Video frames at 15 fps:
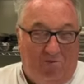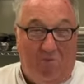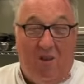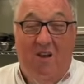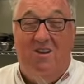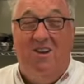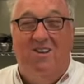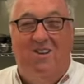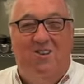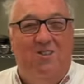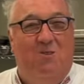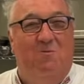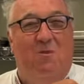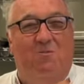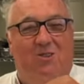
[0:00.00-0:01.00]
I get
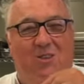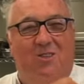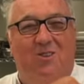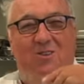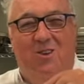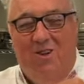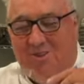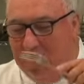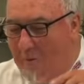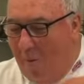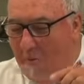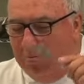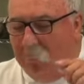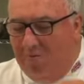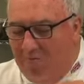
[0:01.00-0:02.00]
goosebumps eating this.
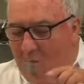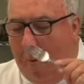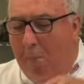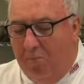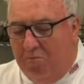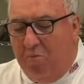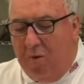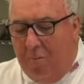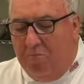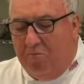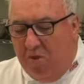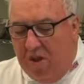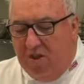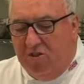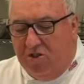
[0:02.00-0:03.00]

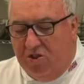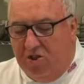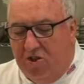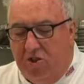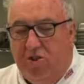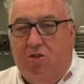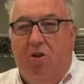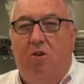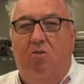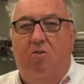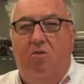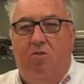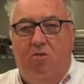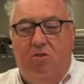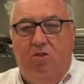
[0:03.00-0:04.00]
It's such a
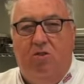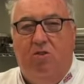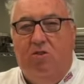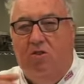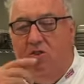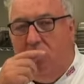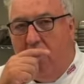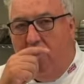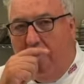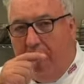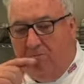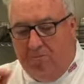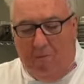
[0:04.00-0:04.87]
gorgeous dessert.